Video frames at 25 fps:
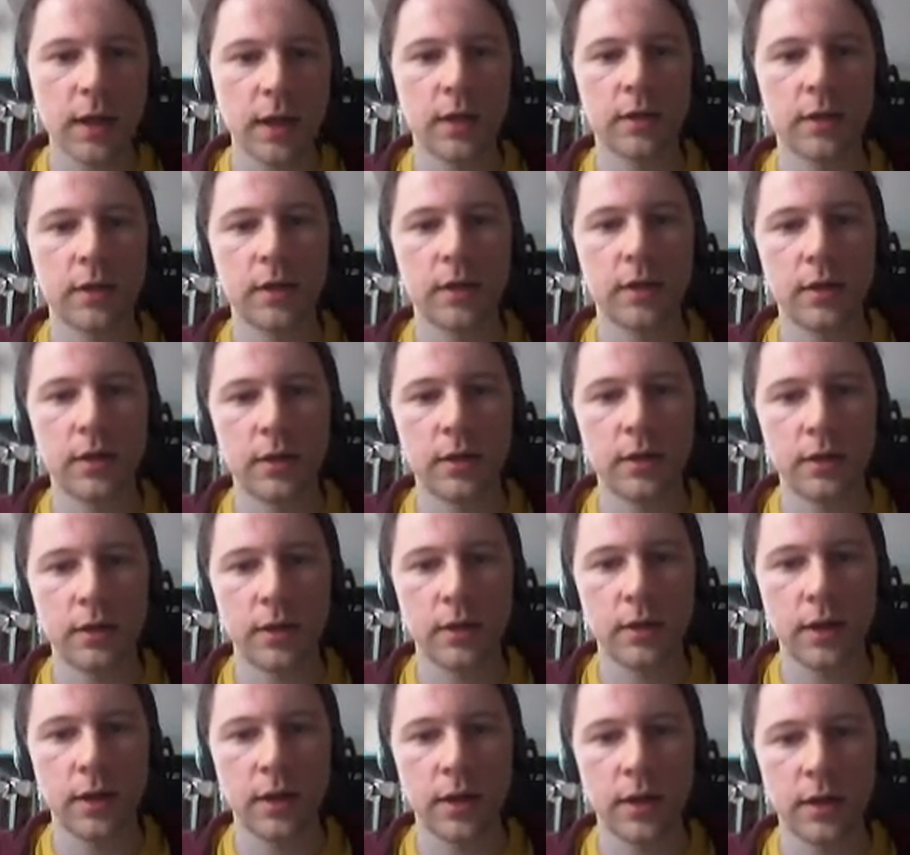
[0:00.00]
and
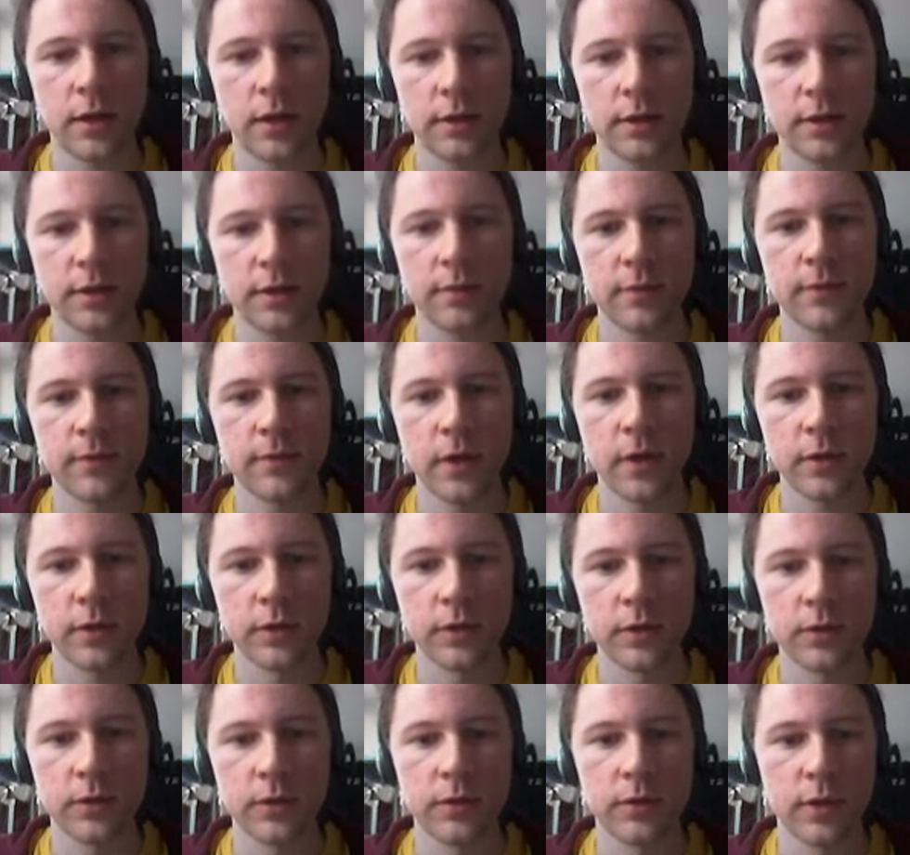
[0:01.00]
then I add some
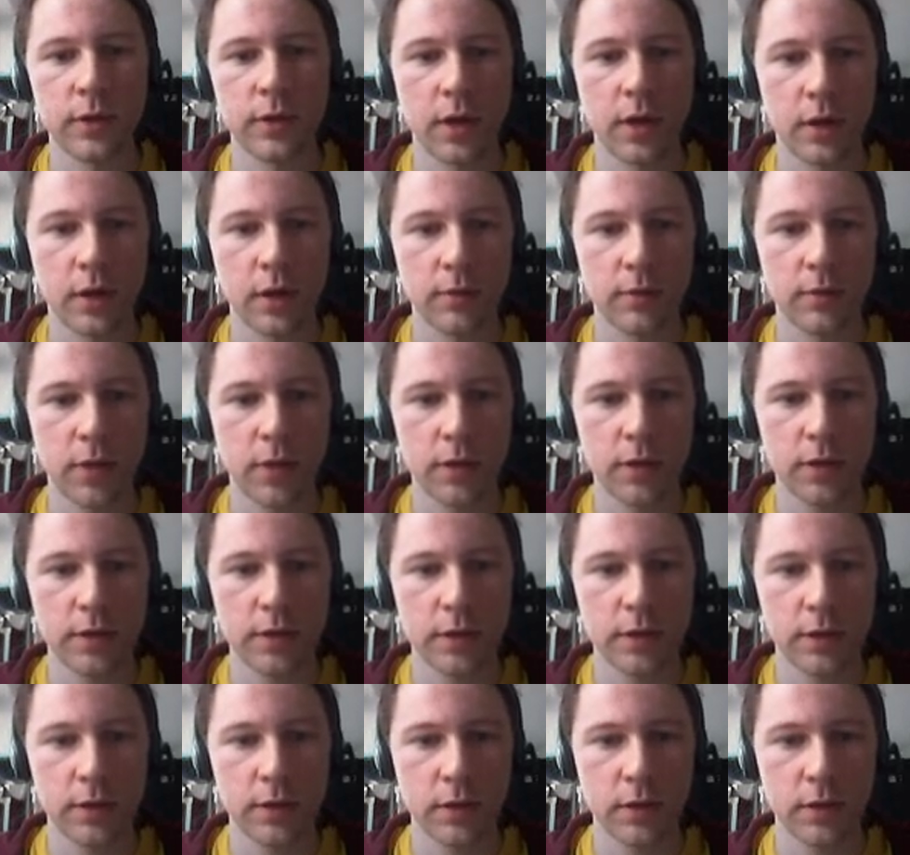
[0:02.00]
value to the
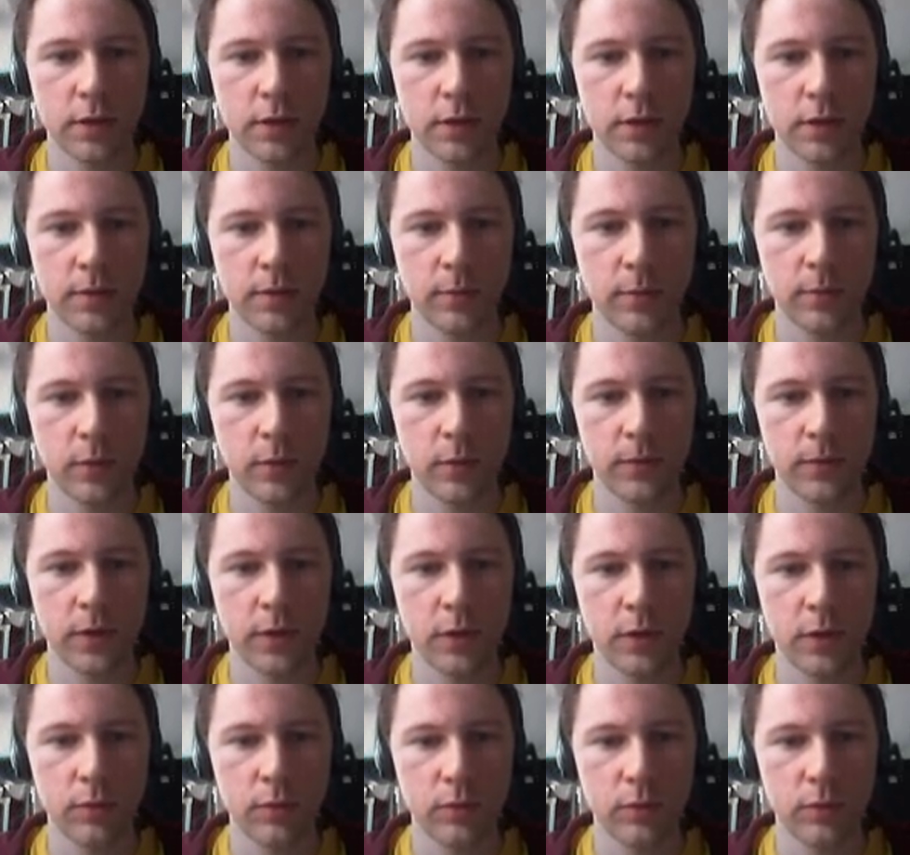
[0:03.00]
argmax of
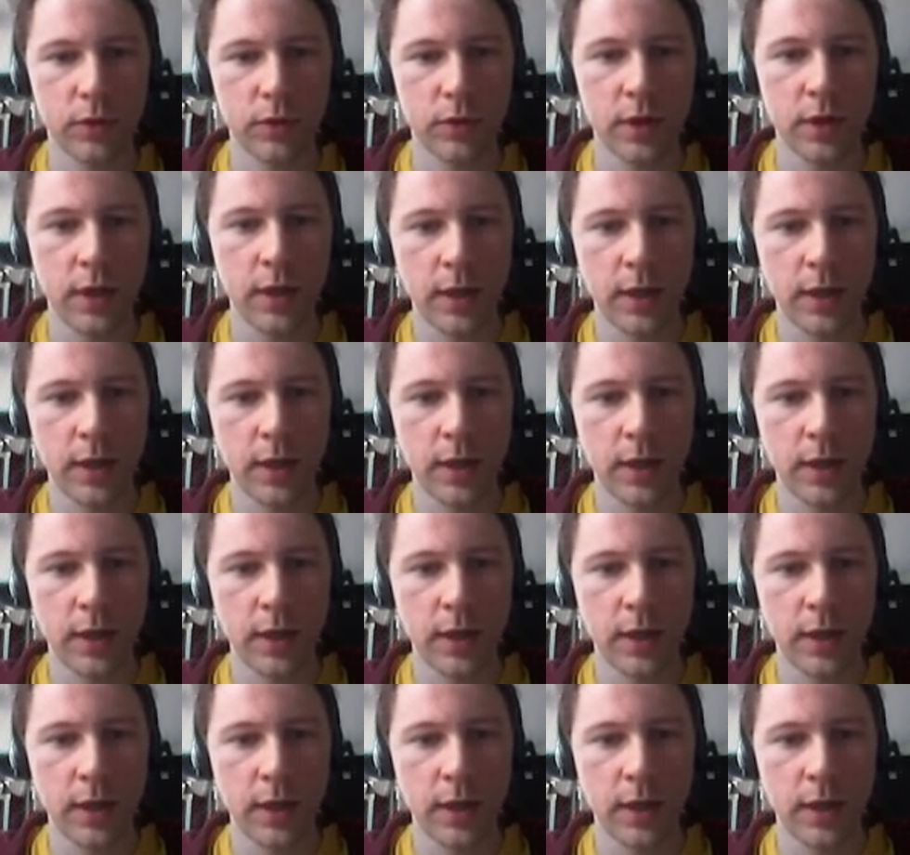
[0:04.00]
the output.